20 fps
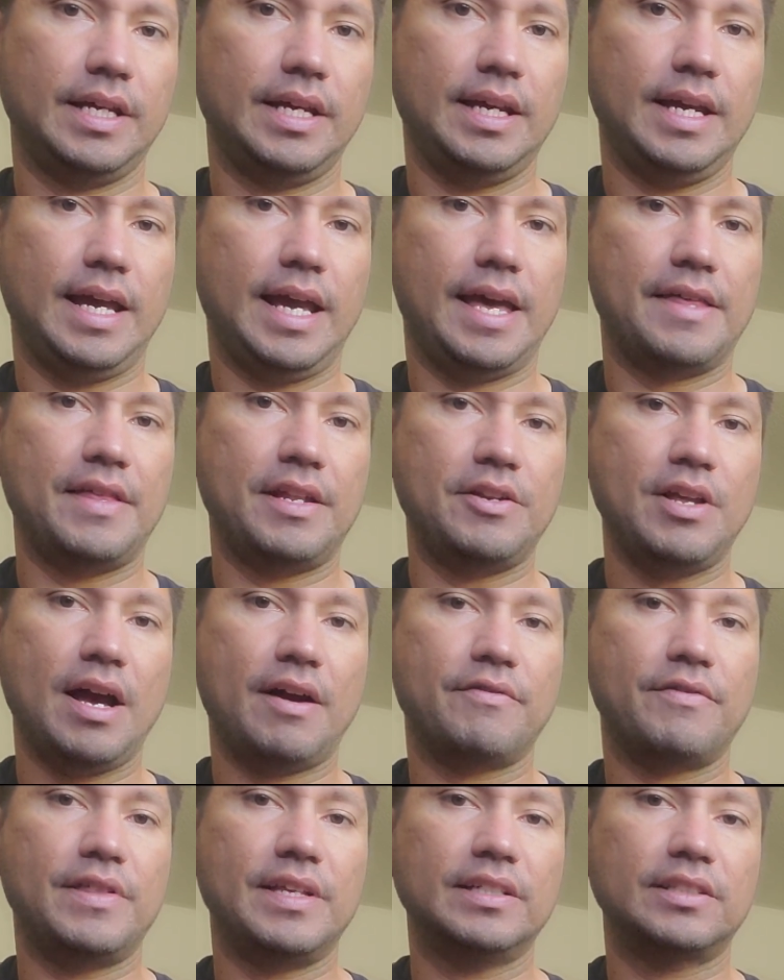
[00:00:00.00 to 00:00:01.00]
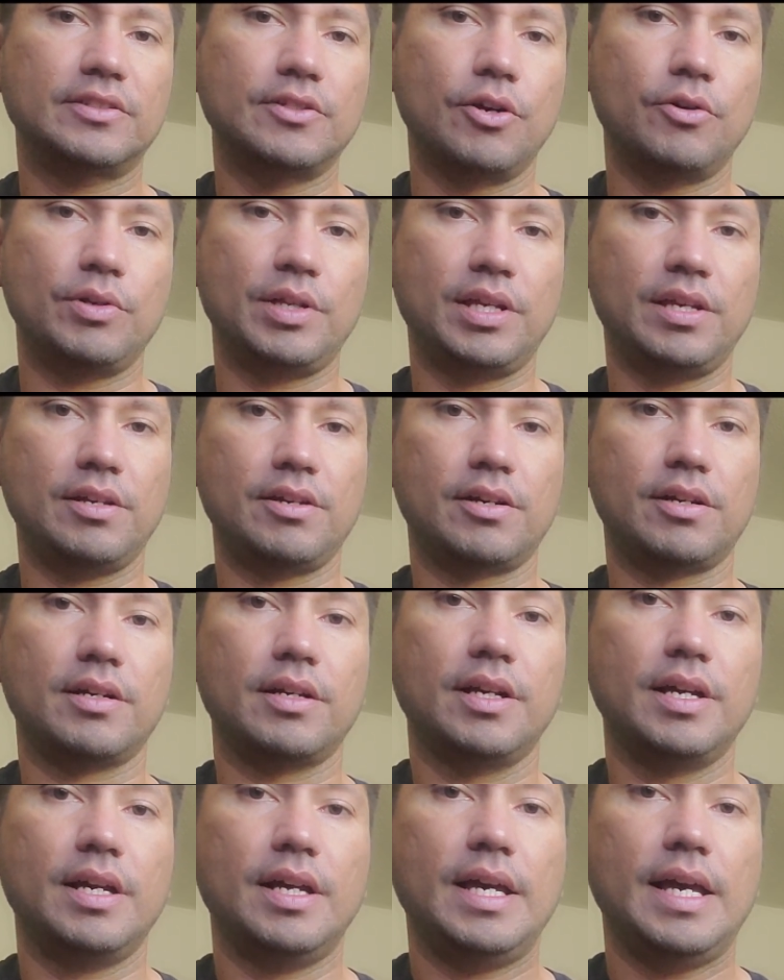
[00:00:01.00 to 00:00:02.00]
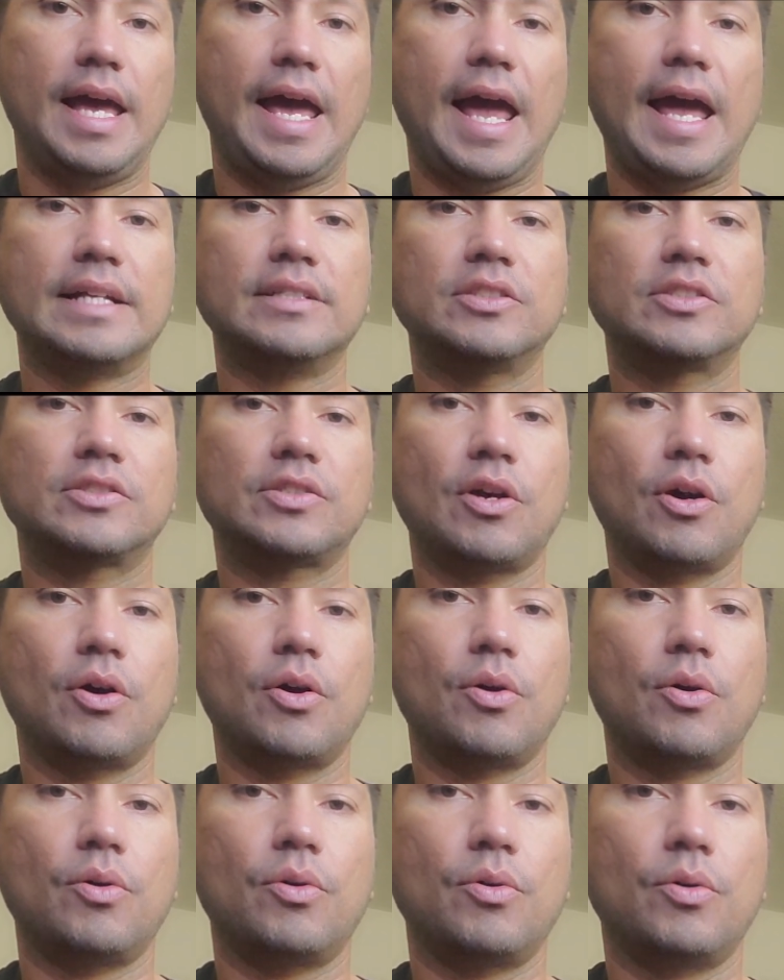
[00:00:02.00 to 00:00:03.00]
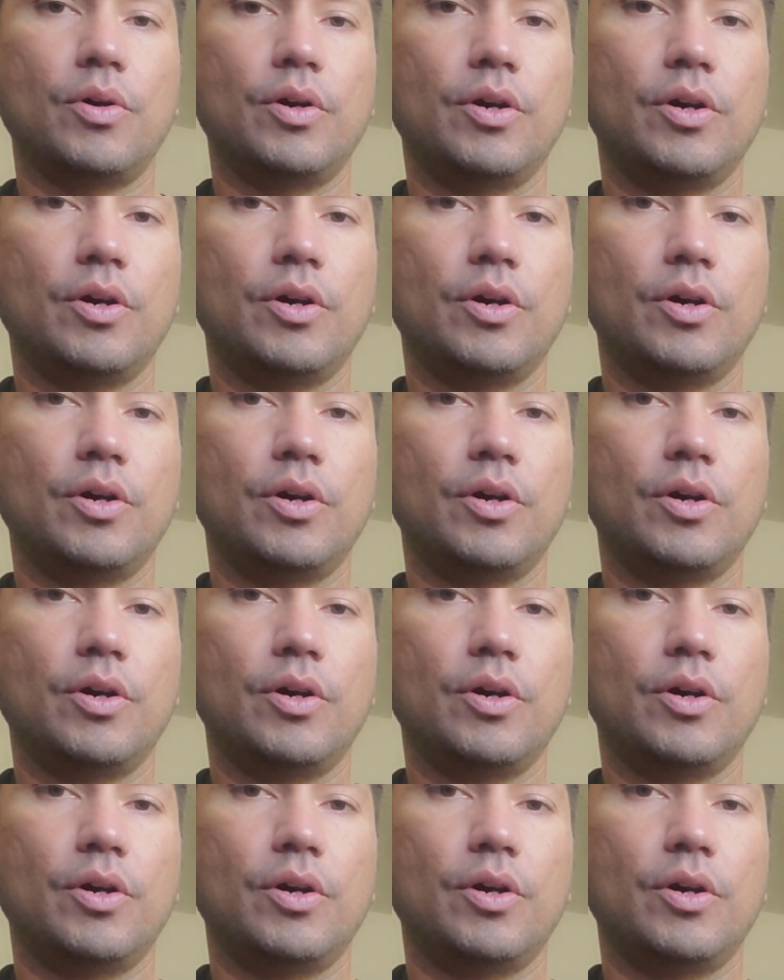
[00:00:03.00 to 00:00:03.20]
and then you have this note here. And so